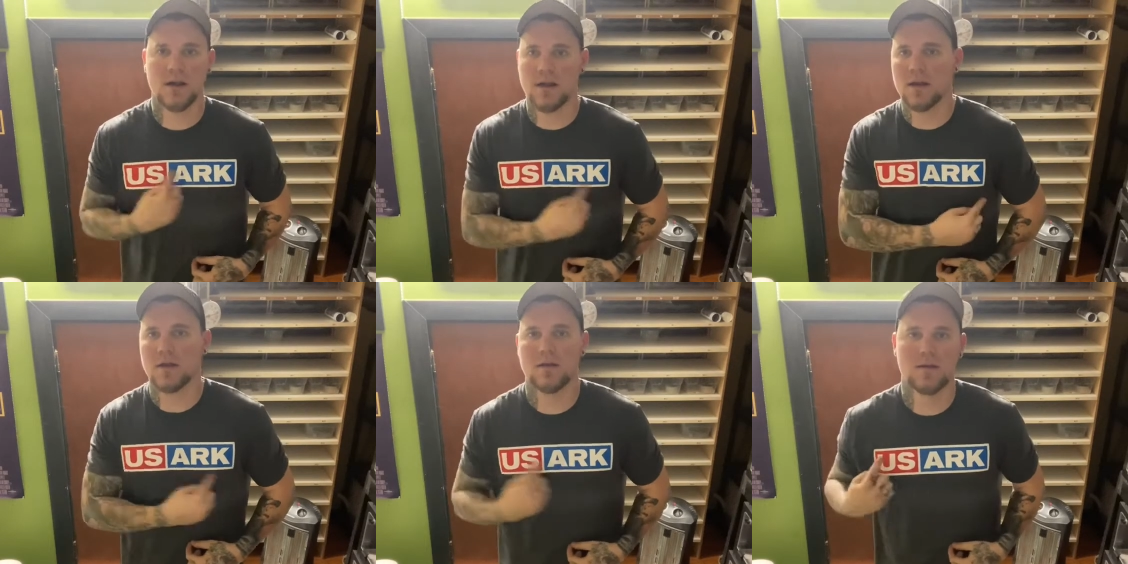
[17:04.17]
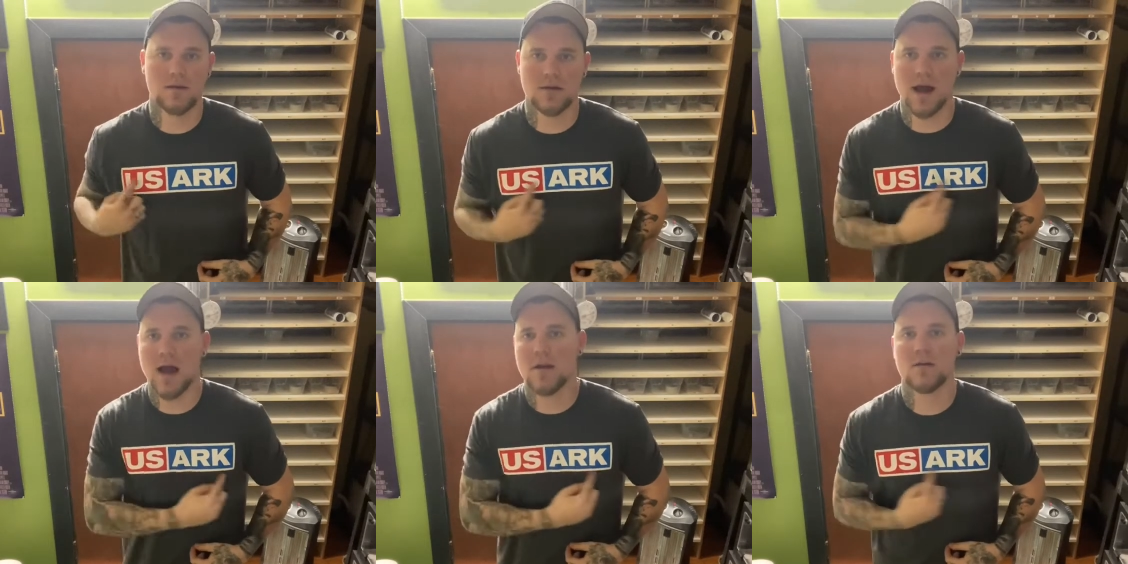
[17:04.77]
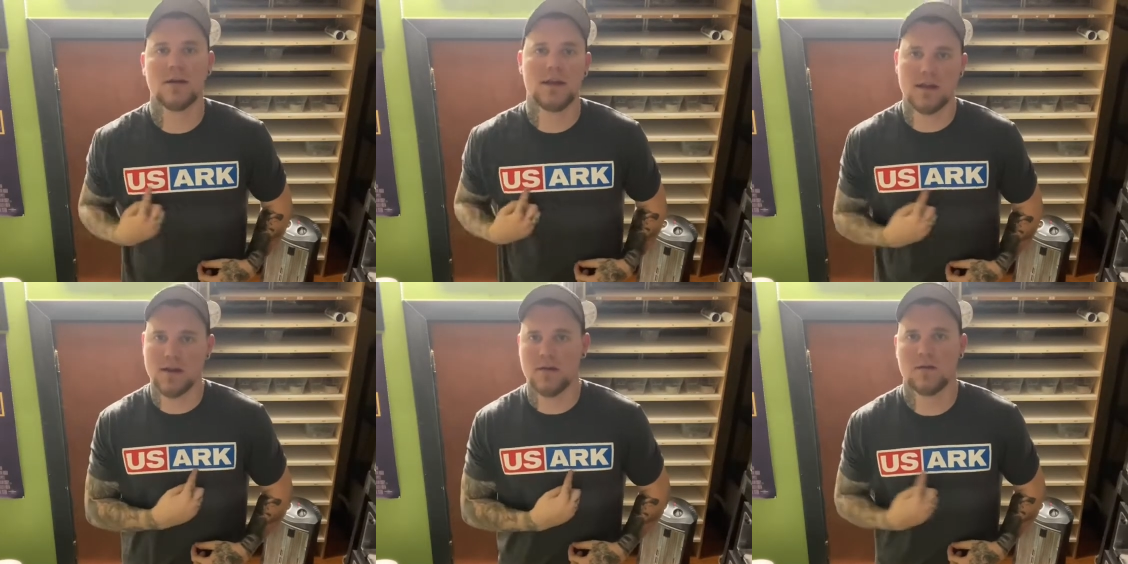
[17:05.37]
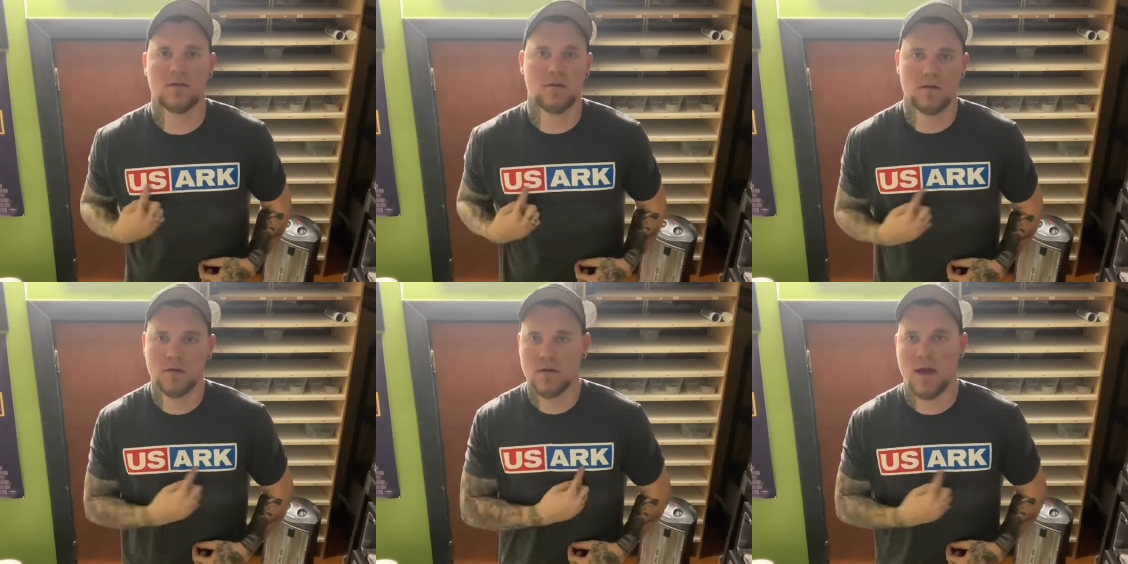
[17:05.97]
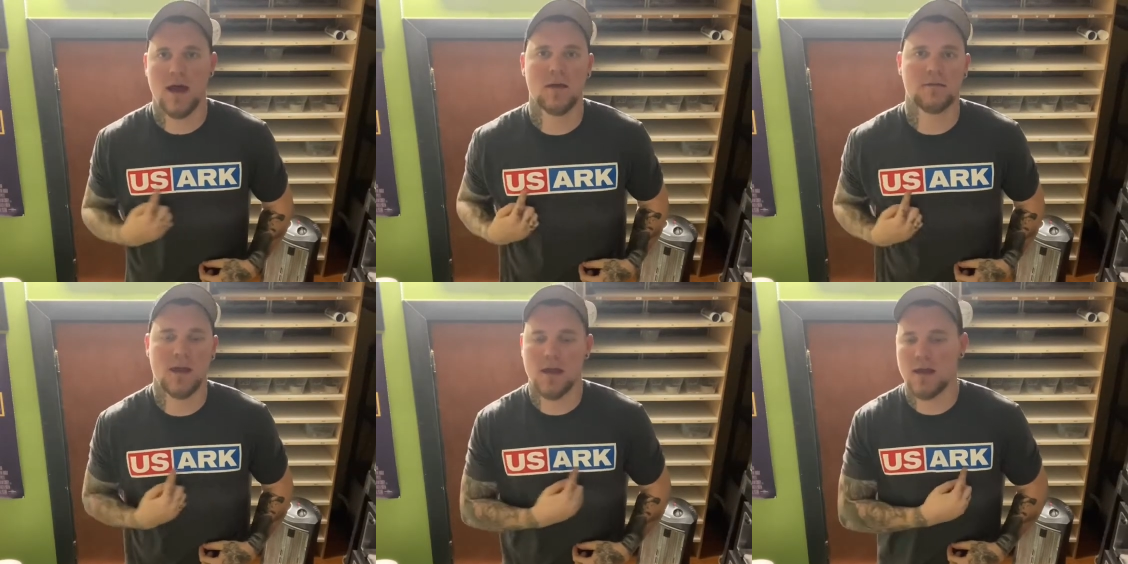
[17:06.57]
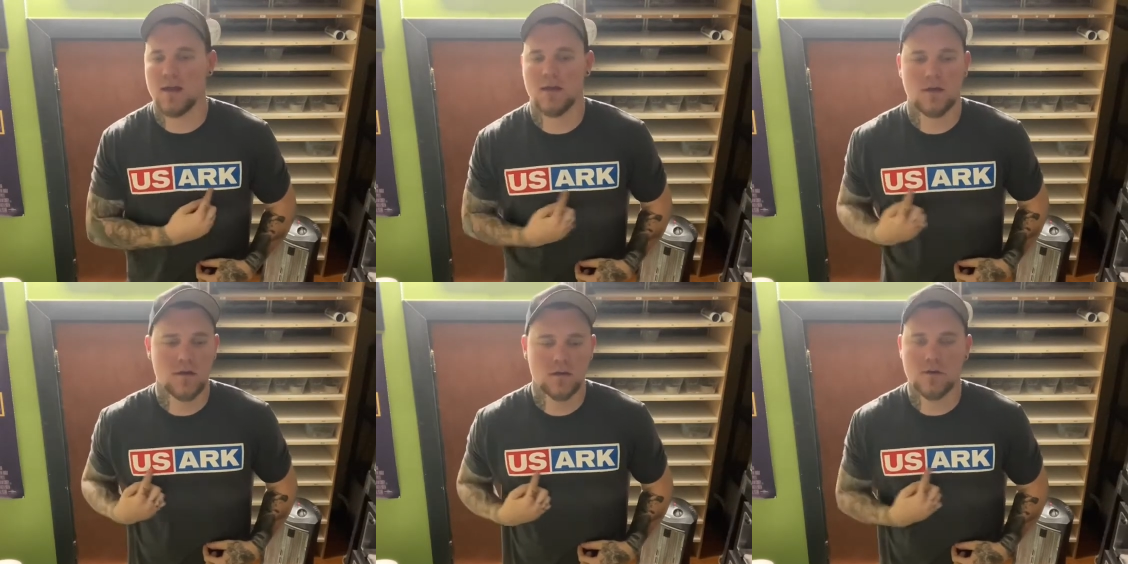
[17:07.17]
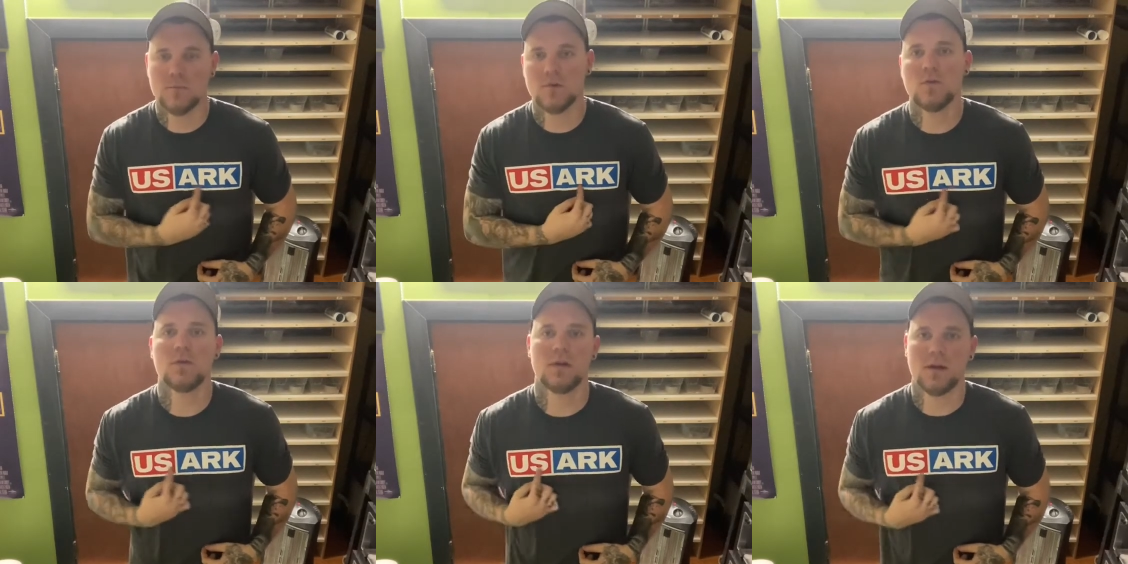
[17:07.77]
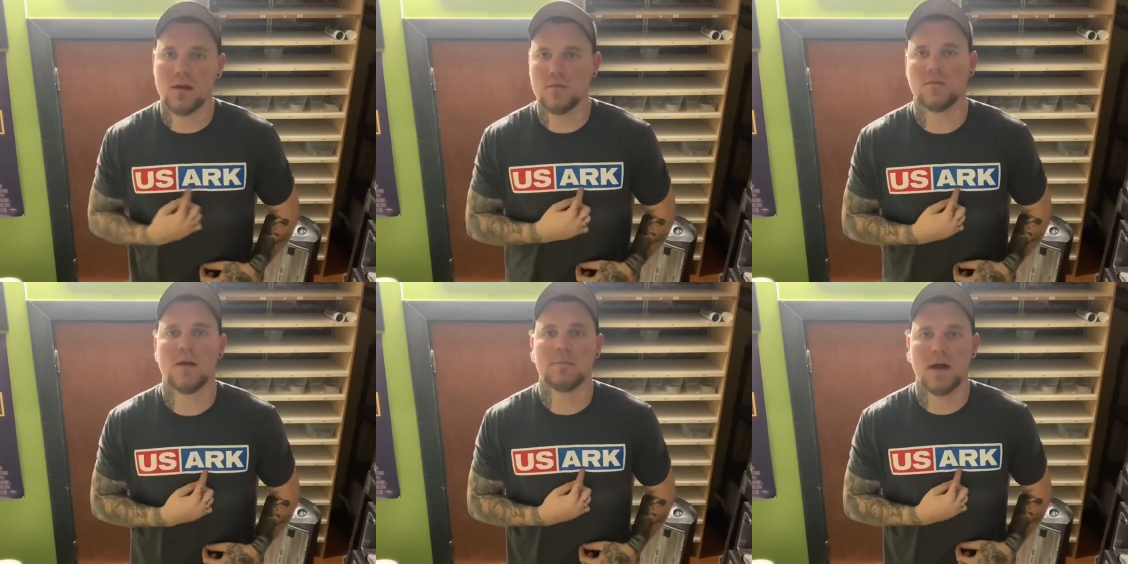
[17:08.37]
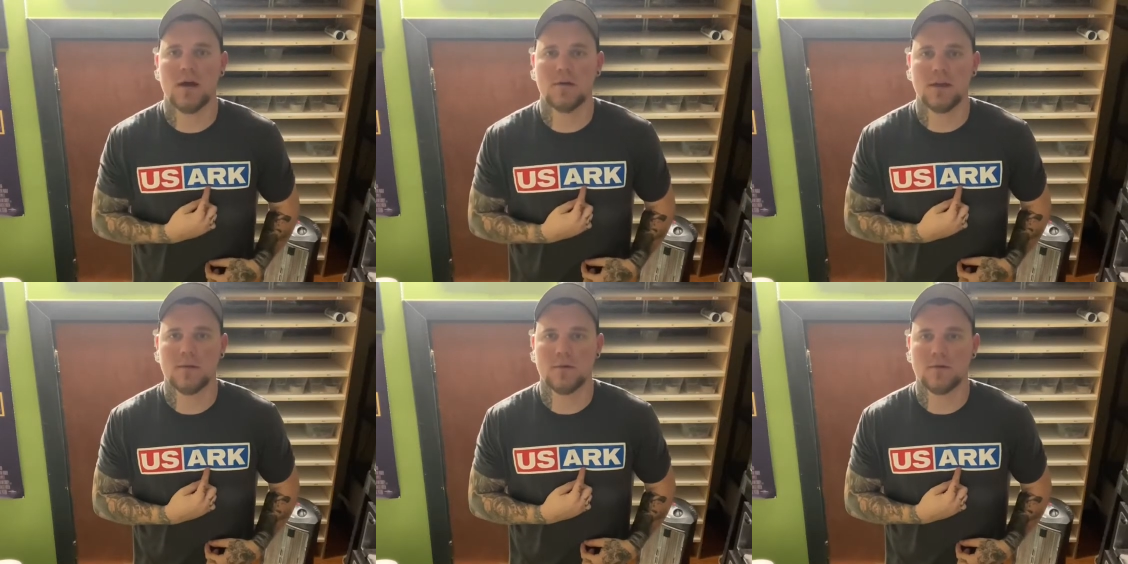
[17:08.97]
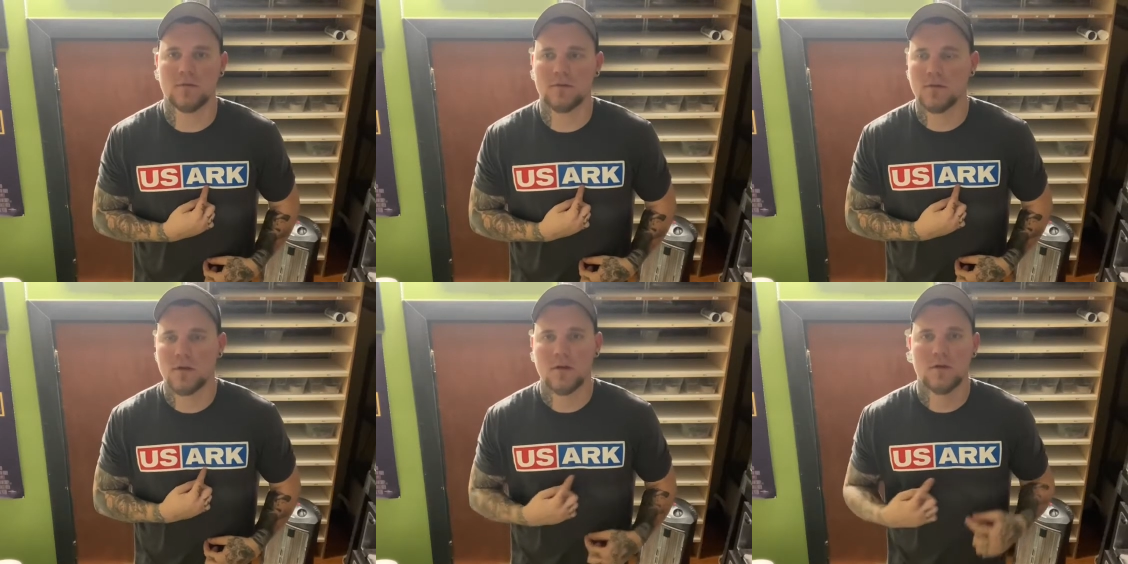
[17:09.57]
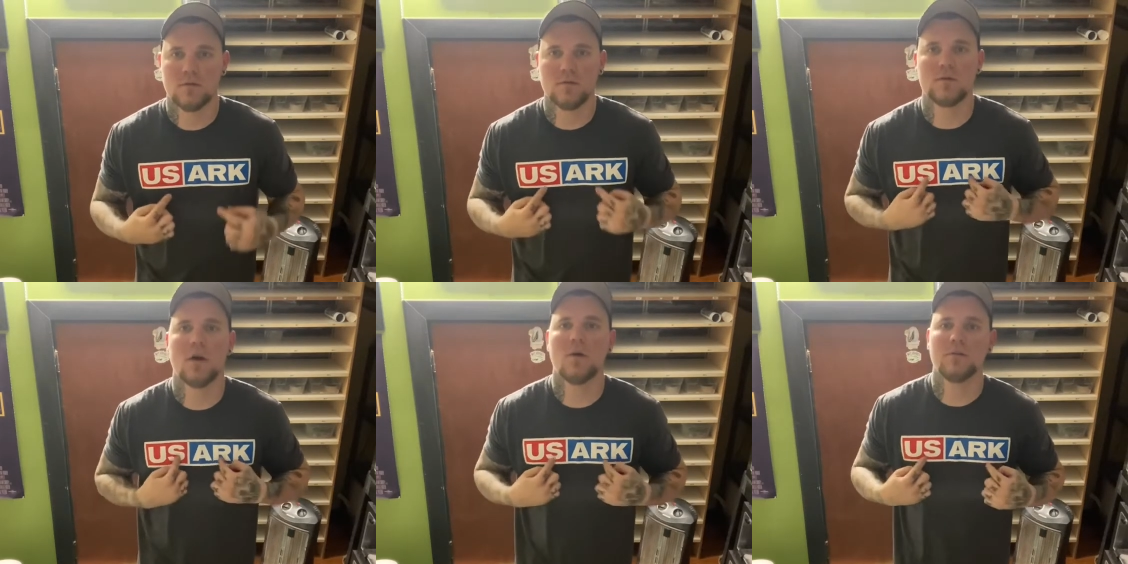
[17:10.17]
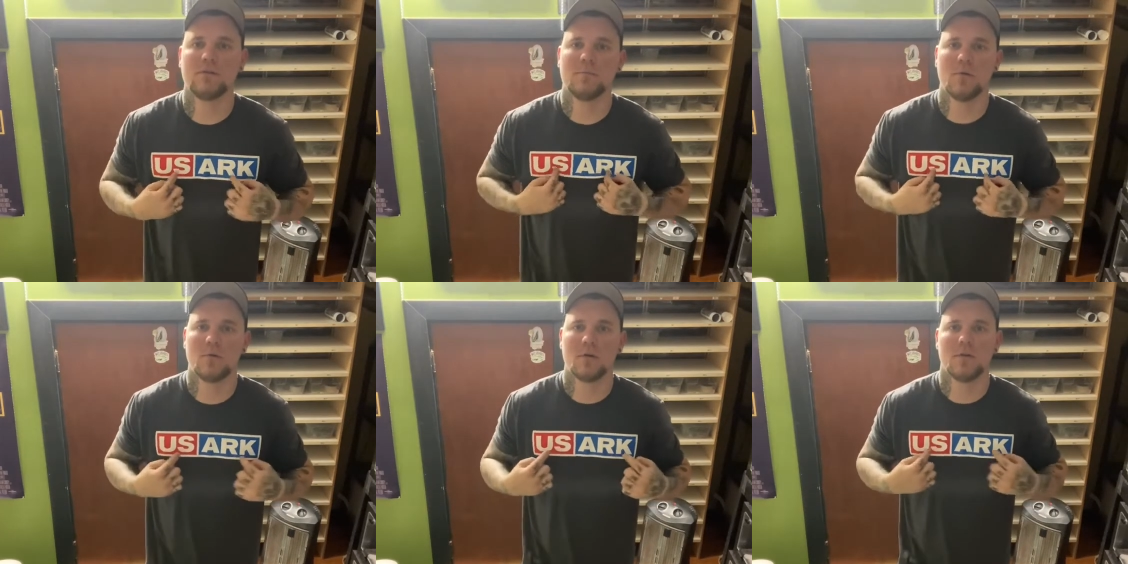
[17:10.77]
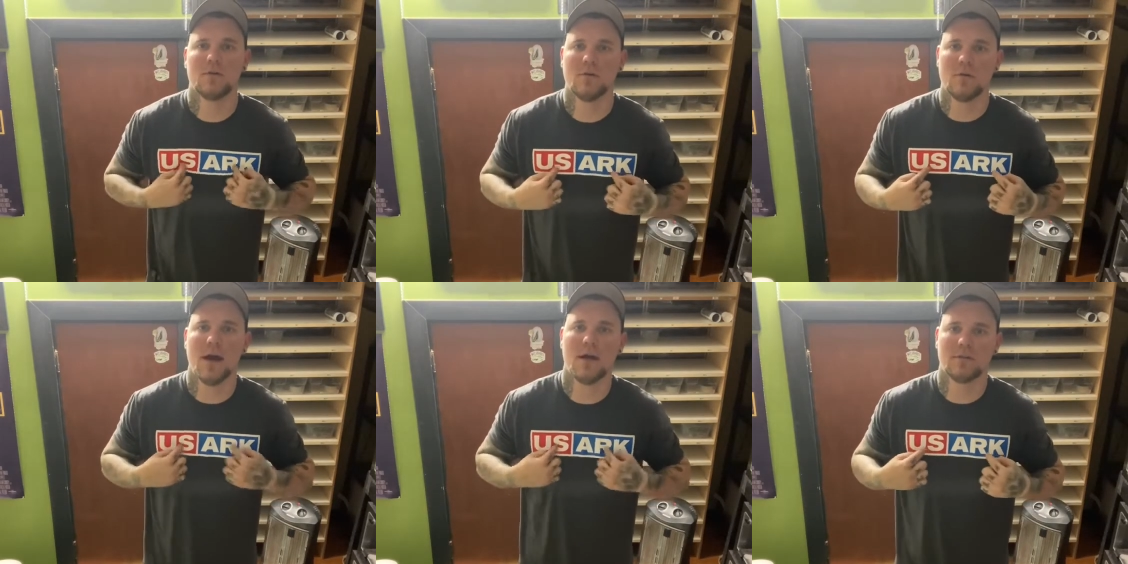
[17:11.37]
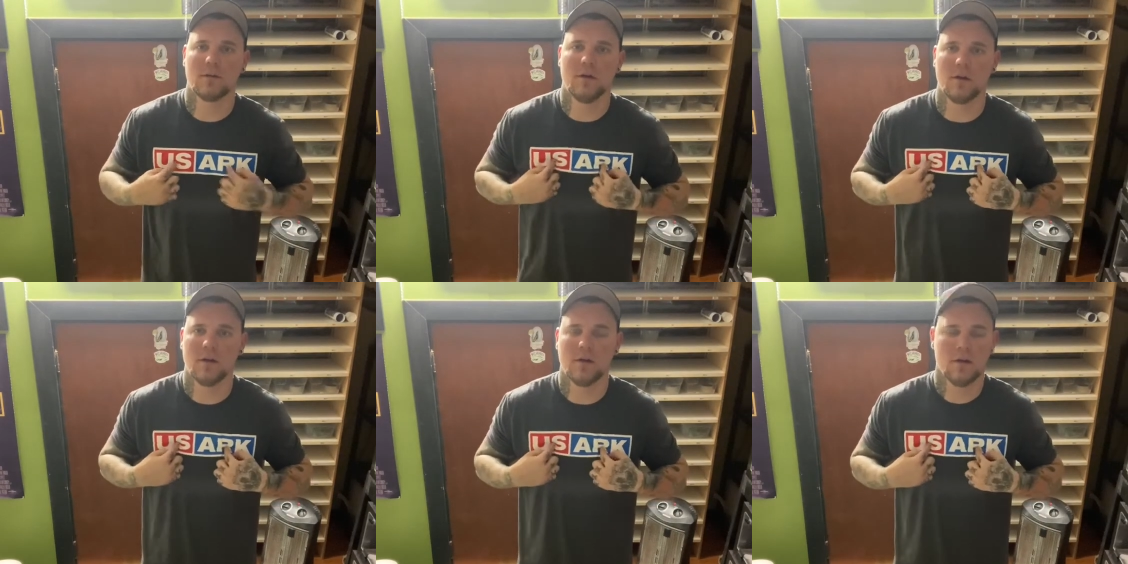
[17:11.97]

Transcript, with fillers: in dire need as a community of reptile keepers to go support USARK.